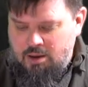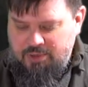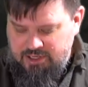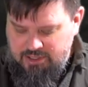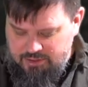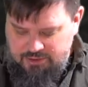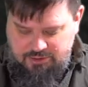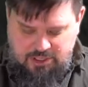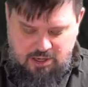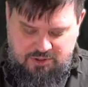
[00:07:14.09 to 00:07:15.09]
But any of these are
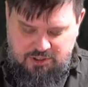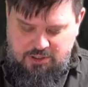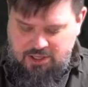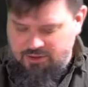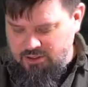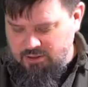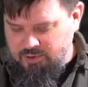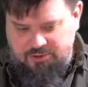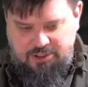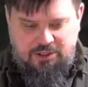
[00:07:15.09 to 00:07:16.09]
an option, and they're going to be
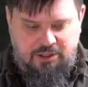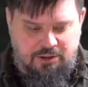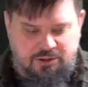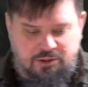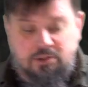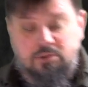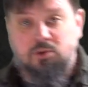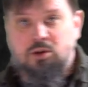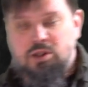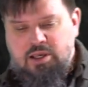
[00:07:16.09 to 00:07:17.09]
pretty darn
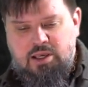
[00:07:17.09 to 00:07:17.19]
indestructible,